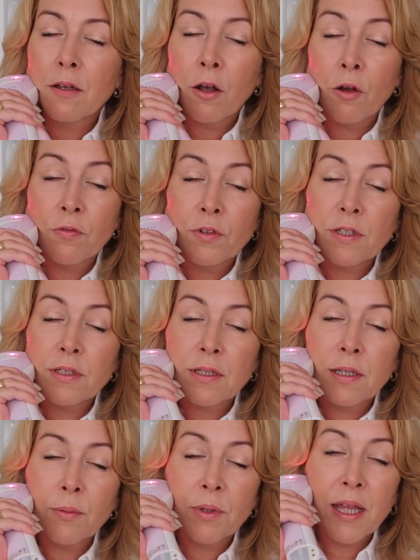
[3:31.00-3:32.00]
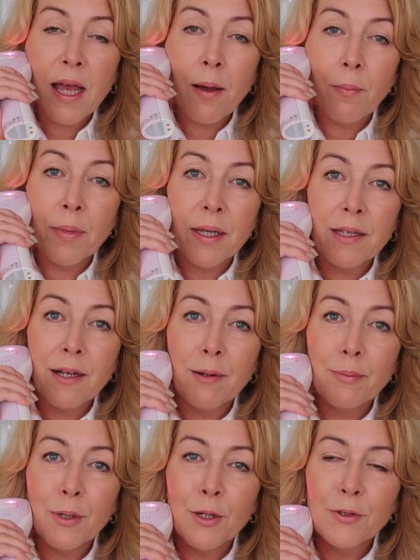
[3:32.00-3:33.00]
Obviously without
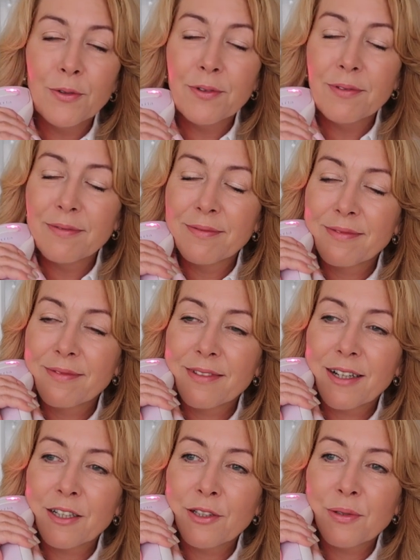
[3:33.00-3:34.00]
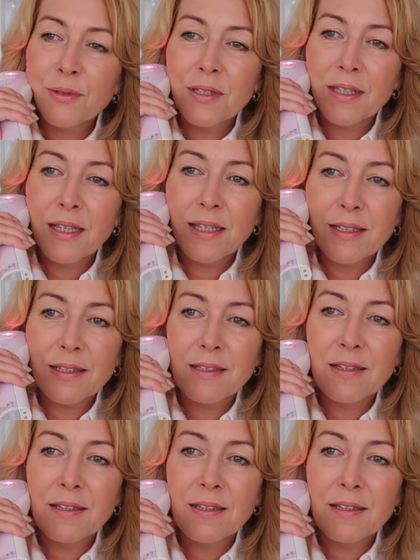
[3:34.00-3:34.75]
makeup on, I use this.